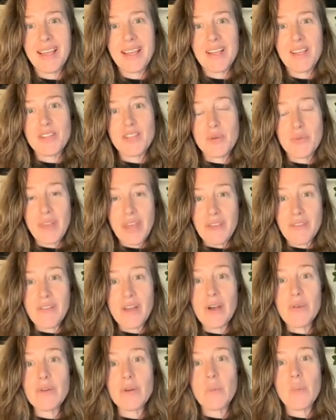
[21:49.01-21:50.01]
So they
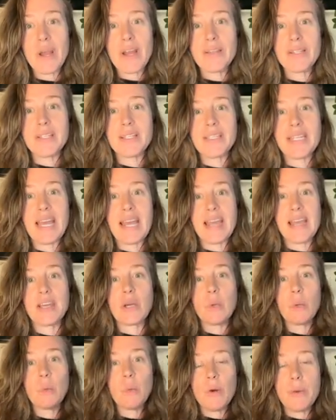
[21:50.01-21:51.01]
found a way to take
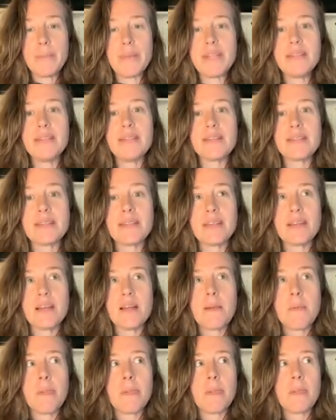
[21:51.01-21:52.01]
women's
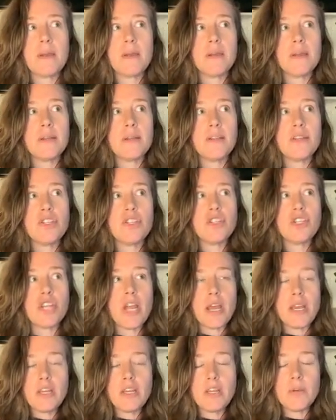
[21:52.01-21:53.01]

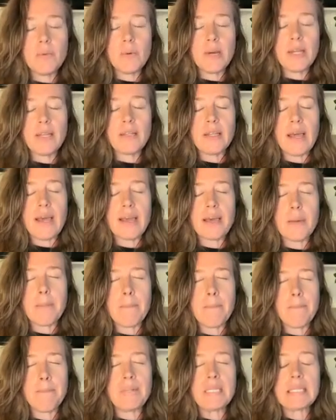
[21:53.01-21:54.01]
genuine,
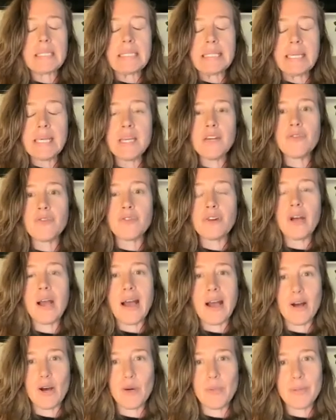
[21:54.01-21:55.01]
plead for
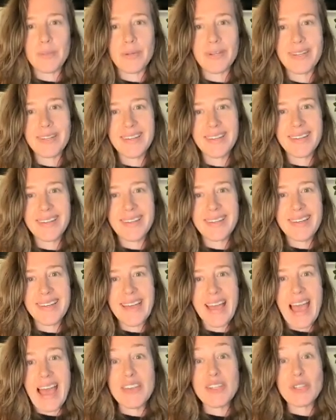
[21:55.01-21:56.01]
help
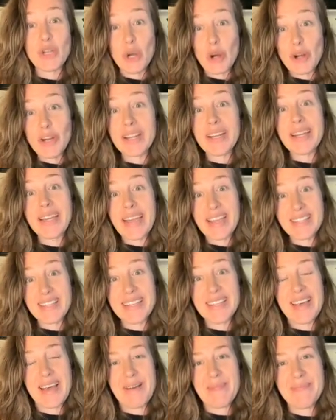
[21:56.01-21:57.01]
and turn it
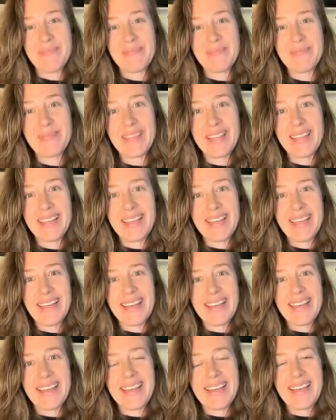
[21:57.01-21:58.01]
against them
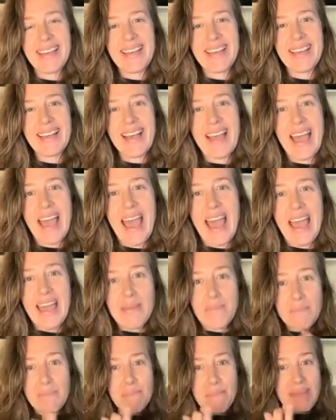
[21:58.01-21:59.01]

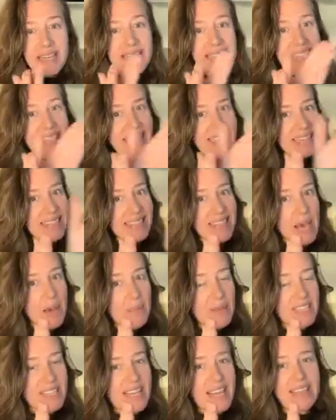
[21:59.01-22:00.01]
and mislead
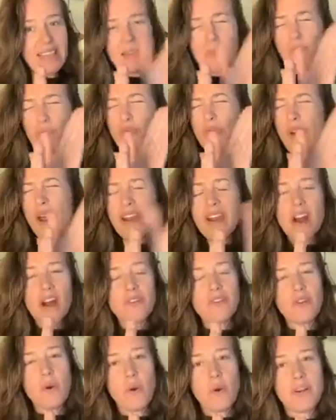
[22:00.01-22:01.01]
them and take them right
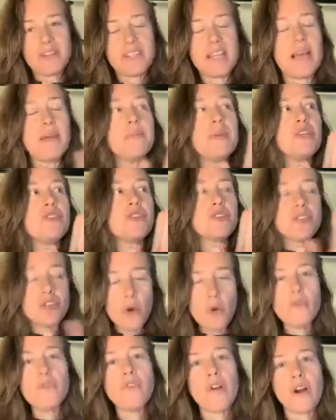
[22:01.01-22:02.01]
off course. I mean,
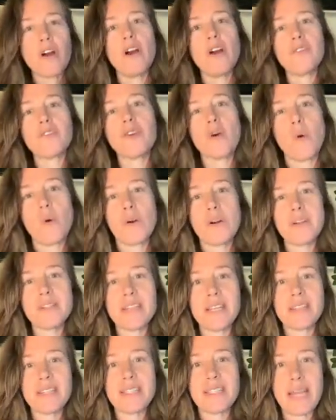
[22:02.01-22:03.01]
so far off course
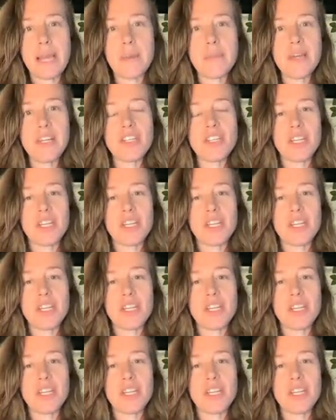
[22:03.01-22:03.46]
that the damage